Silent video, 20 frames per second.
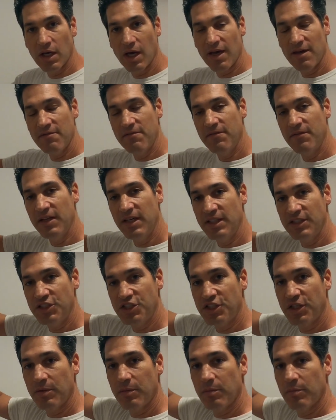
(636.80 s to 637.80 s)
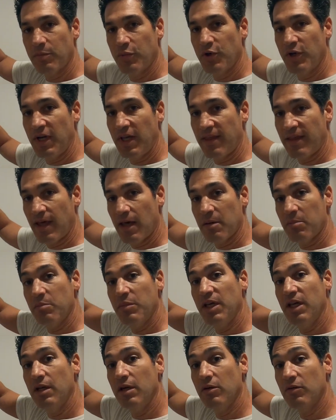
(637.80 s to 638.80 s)
I've finished putting that
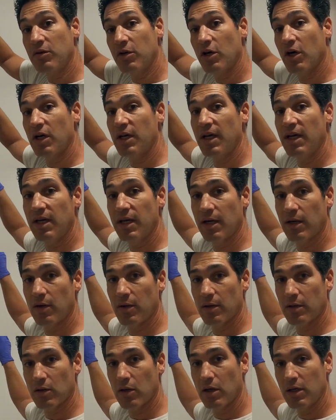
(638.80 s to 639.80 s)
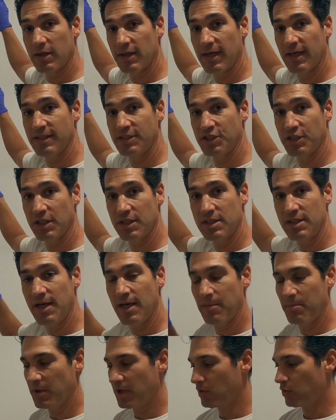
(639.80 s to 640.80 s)
bead of caulking now along the edge of the
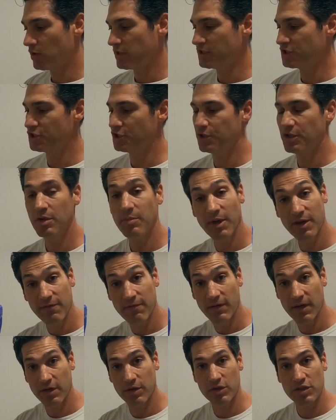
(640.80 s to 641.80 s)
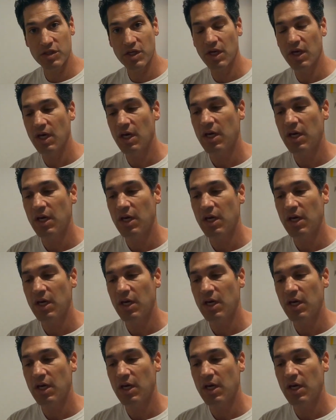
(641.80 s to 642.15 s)
tape, and I want to show you my fingers.